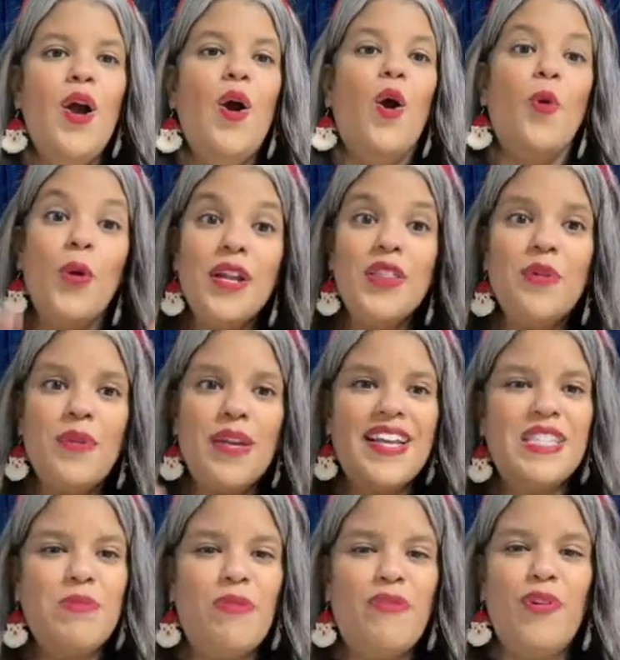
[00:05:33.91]
or one of the
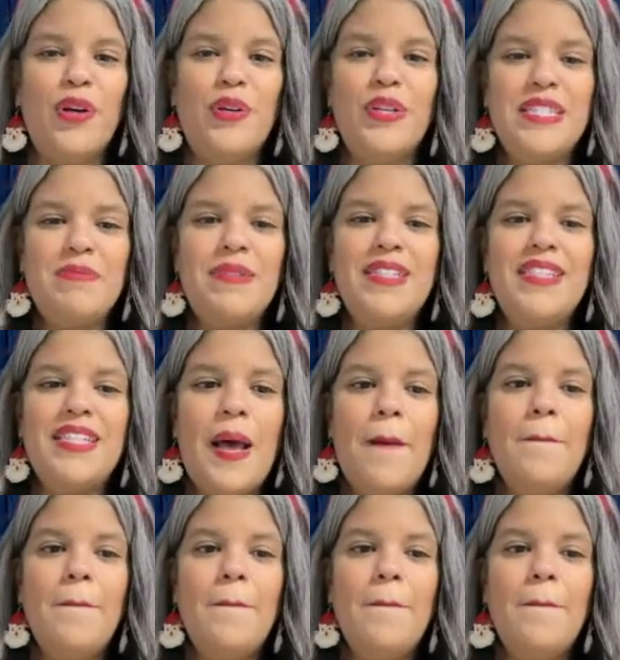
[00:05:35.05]
weekends before Christmas.